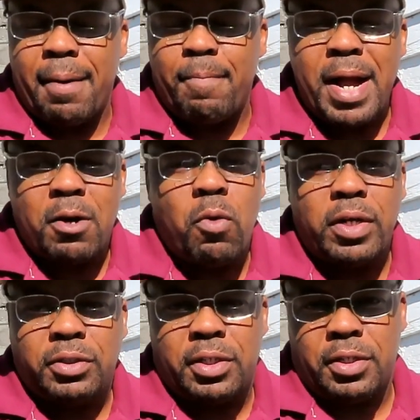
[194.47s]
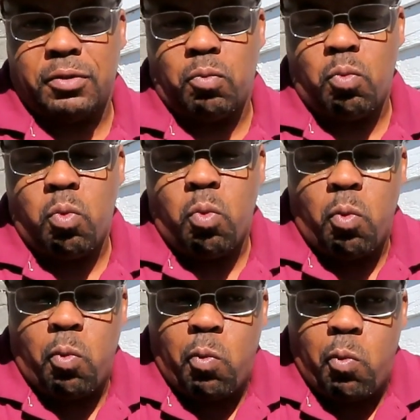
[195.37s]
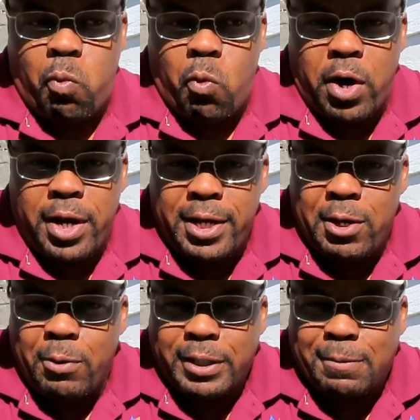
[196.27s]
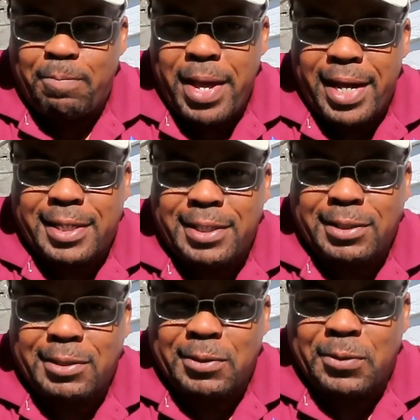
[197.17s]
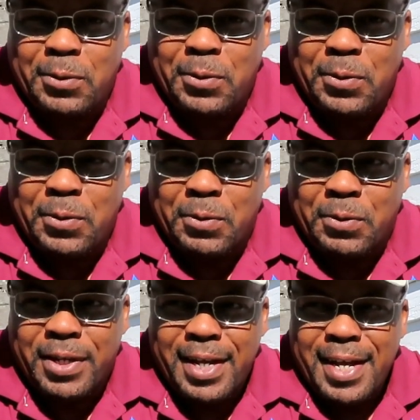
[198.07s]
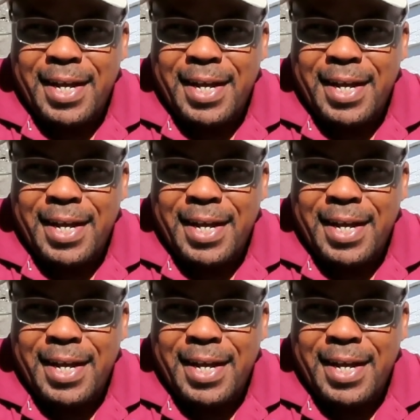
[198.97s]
My question is, what do you expect us to do?